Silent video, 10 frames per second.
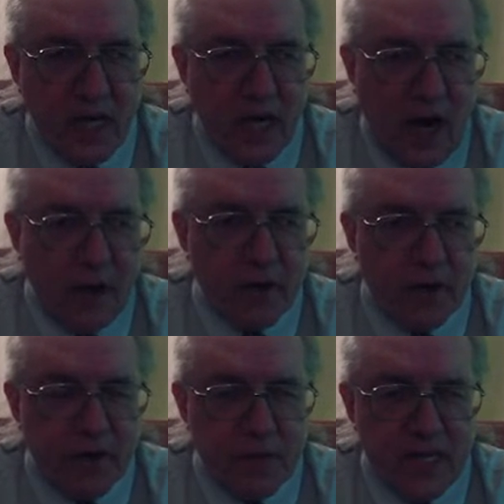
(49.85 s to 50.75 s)
Article
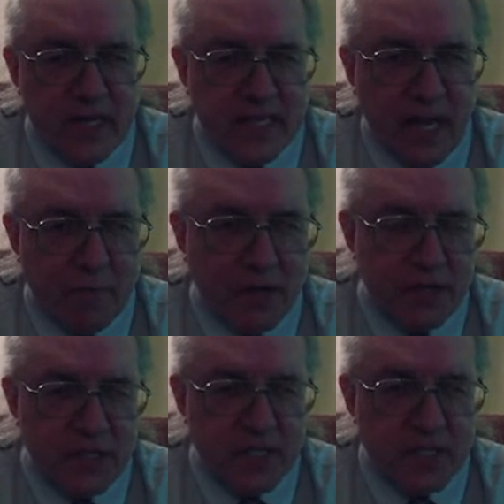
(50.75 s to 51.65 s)
3
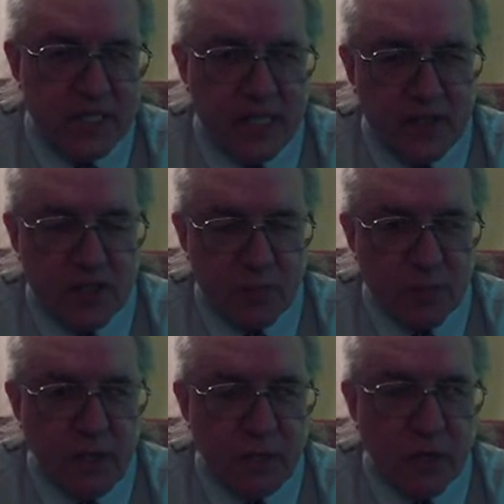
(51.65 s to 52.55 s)
establishes the
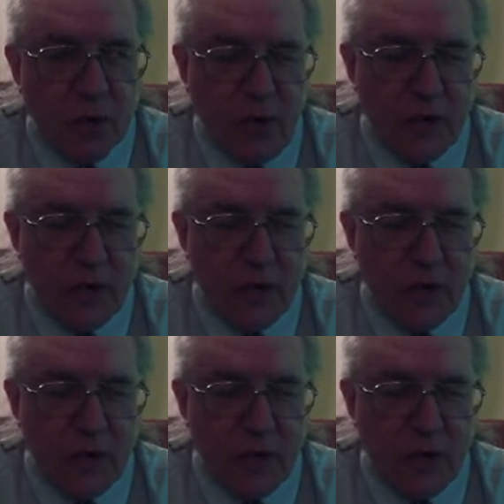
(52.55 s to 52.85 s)
Supreme Court.